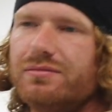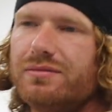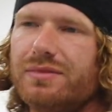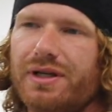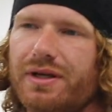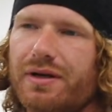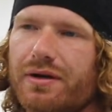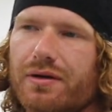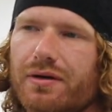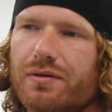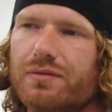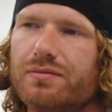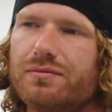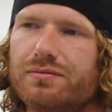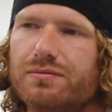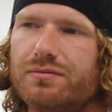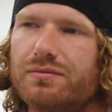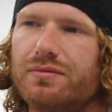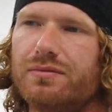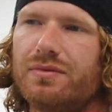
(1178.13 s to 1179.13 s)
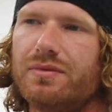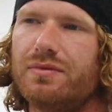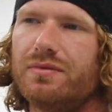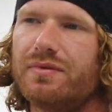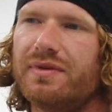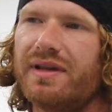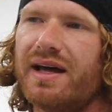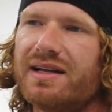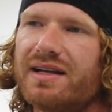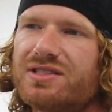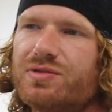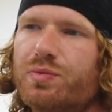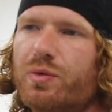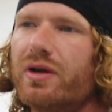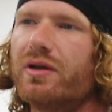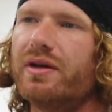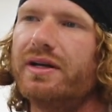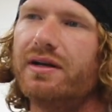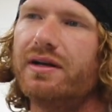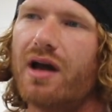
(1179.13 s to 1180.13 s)
you know, that's
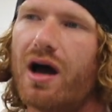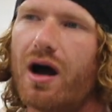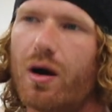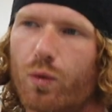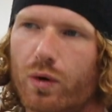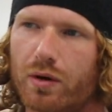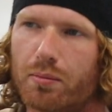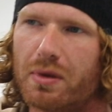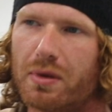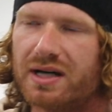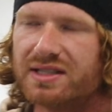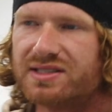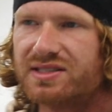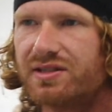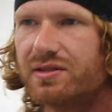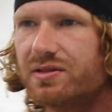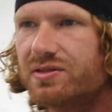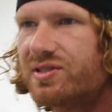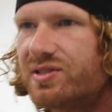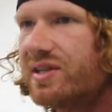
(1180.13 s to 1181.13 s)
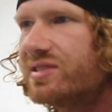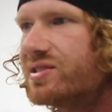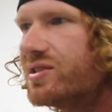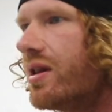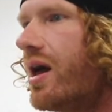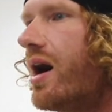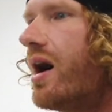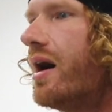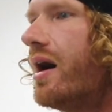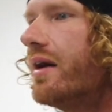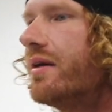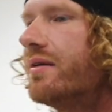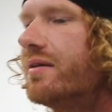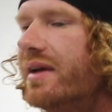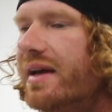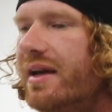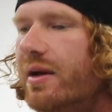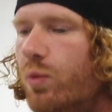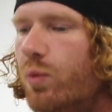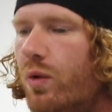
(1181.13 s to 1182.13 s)
really not where my skill sets lie.
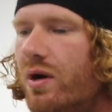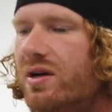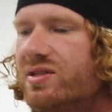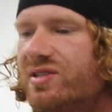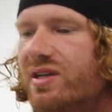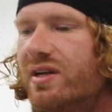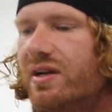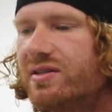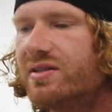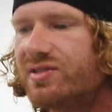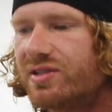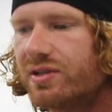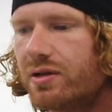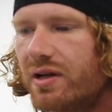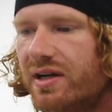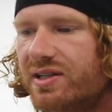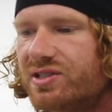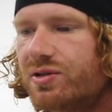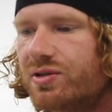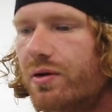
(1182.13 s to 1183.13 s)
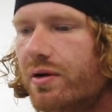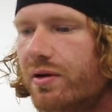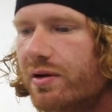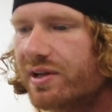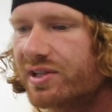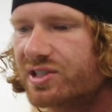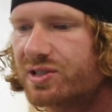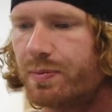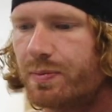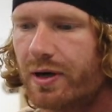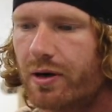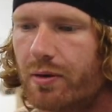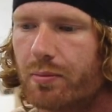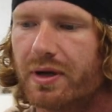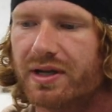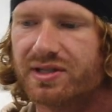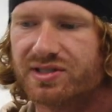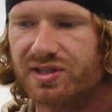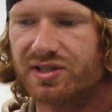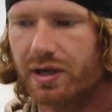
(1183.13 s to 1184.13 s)
It wasn't until I started
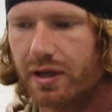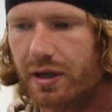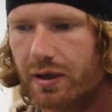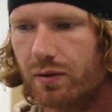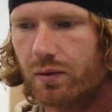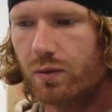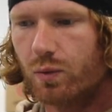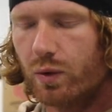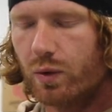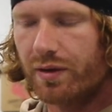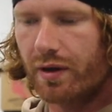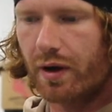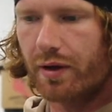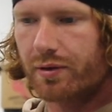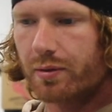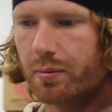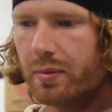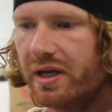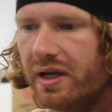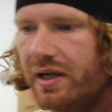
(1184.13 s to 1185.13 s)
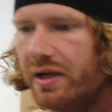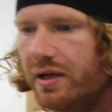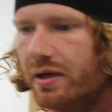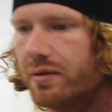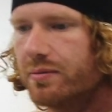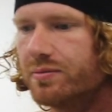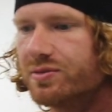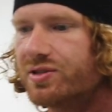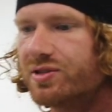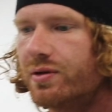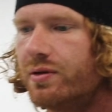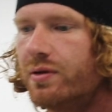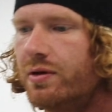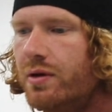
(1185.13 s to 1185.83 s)
experimenting with other mediums